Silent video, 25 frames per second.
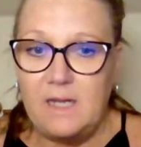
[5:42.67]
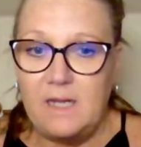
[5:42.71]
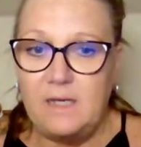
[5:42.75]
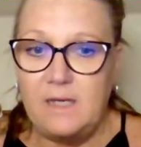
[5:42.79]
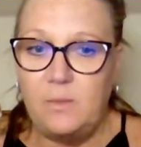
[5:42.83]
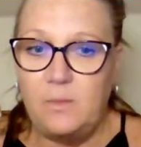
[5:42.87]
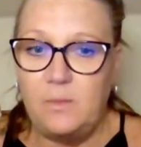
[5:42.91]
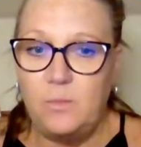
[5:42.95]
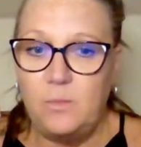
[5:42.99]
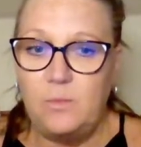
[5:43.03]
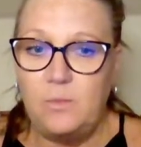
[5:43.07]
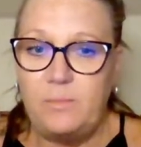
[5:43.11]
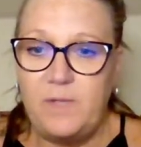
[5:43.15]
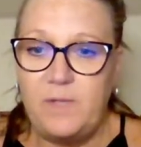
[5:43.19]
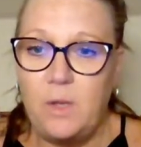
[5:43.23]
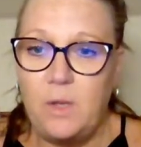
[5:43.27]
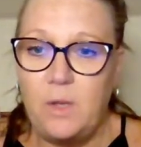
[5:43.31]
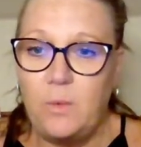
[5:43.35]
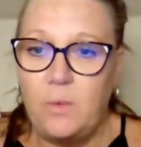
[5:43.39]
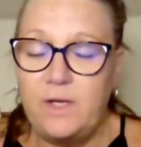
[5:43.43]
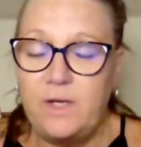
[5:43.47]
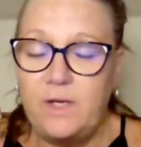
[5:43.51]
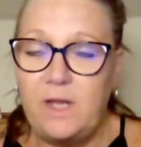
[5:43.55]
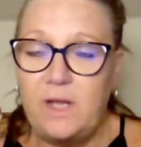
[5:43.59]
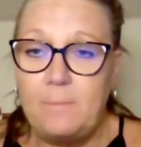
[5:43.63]
And it will be
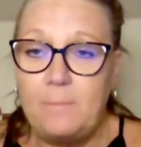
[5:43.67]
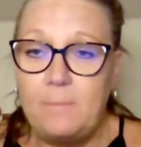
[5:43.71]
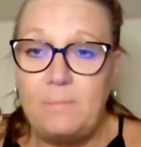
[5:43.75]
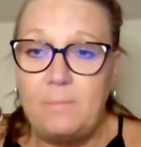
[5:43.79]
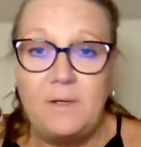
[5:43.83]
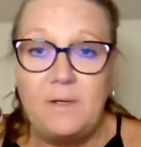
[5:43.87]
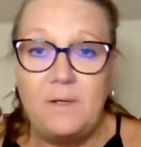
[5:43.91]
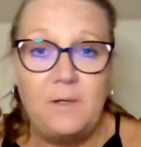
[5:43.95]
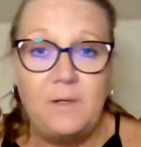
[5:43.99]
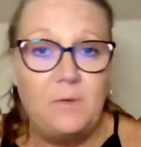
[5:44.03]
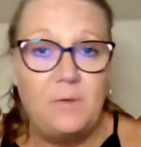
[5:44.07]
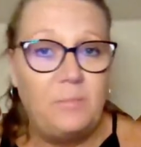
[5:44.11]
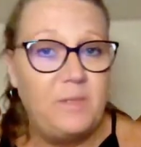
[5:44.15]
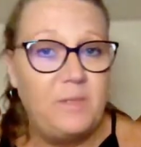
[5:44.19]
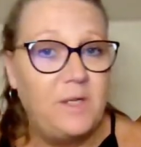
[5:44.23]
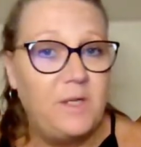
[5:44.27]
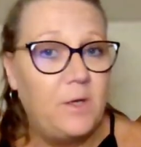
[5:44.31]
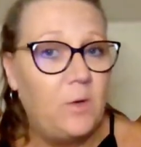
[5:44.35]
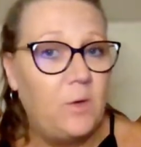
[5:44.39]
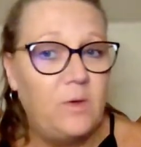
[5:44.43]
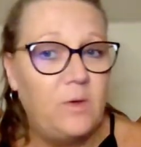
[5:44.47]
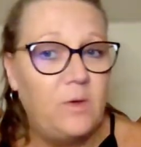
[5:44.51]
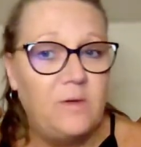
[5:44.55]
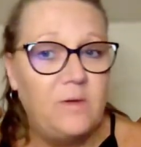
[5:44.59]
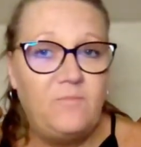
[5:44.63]
going up, and it'll be
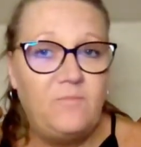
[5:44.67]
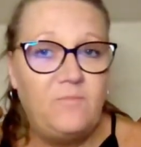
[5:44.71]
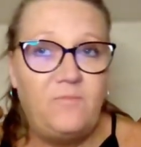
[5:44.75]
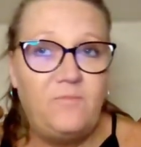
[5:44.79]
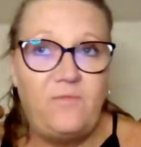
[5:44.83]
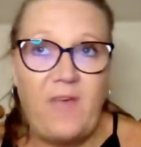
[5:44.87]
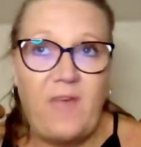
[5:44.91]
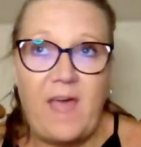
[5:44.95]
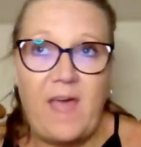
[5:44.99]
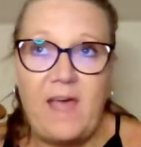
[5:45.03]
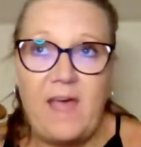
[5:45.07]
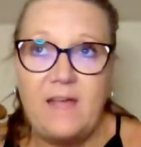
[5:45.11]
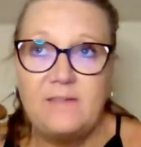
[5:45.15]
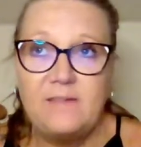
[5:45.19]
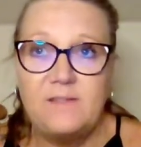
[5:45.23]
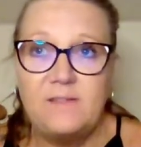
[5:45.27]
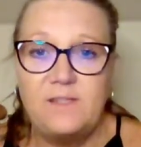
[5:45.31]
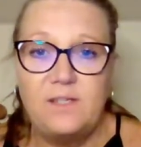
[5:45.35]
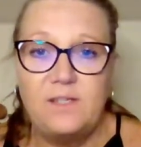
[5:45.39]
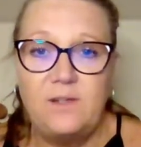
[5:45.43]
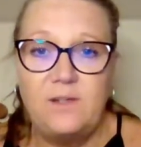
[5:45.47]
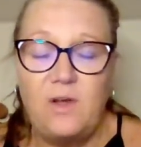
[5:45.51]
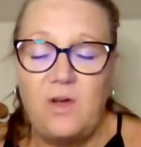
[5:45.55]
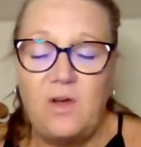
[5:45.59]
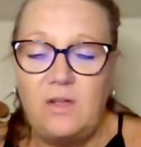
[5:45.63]
going
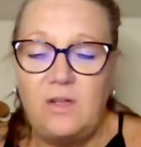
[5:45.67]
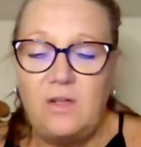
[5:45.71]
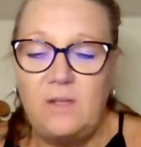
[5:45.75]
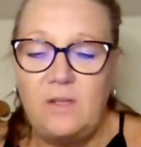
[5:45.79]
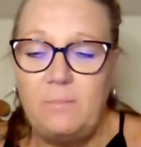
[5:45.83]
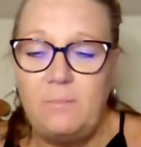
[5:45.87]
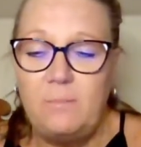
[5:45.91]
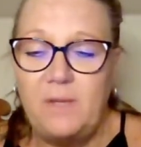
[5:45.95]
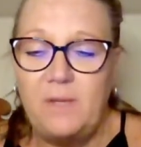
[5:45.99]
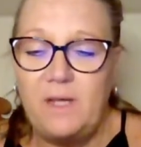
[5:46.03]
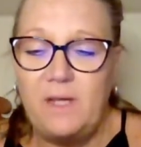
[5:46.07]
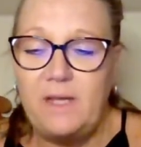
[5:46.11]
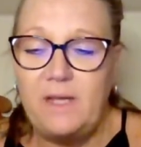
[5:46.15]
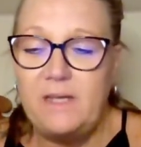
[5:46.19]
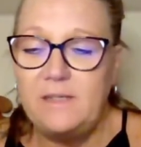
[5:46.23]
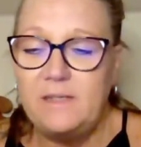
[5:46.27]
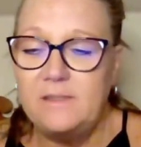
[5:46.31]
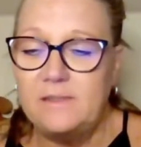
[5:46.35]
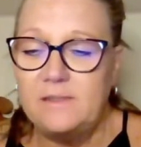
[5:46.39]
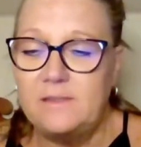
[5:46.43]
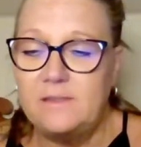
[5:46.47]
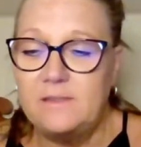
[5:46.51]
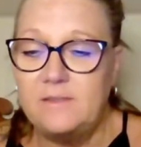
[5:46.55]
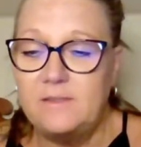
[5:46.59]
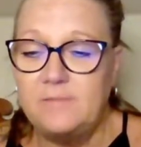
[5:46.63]
fast and hauling butt.
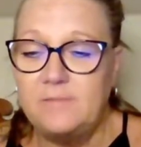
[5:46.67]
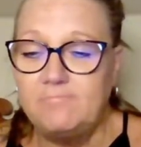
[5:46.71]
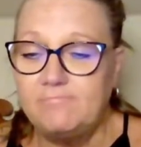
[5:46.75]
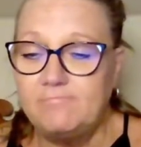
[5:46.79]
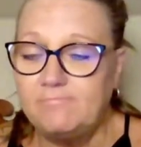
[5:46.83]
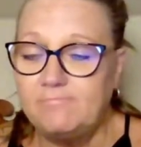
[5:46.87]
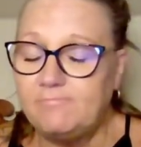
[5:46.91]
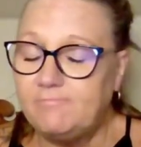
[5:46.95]
And